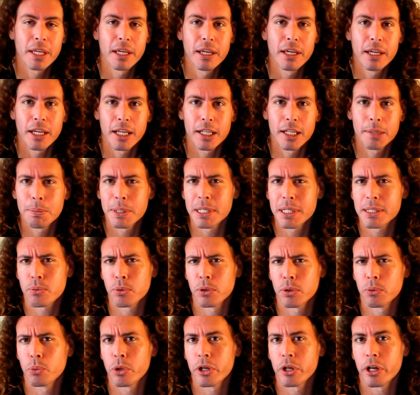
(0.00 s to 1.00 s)
It means
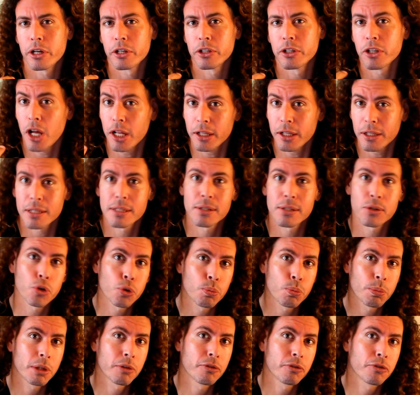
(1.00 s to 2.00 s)
when we are not
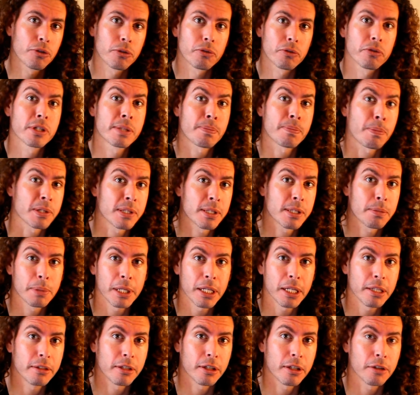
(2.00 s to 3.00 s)
assuming full
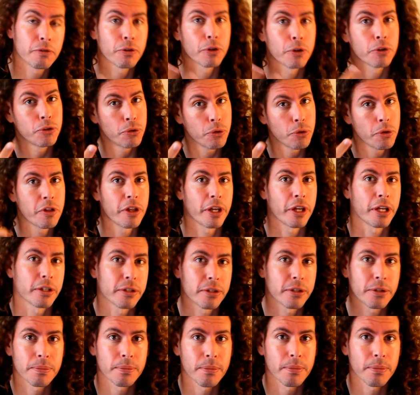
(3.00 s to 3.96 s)
responsibility for 2 things.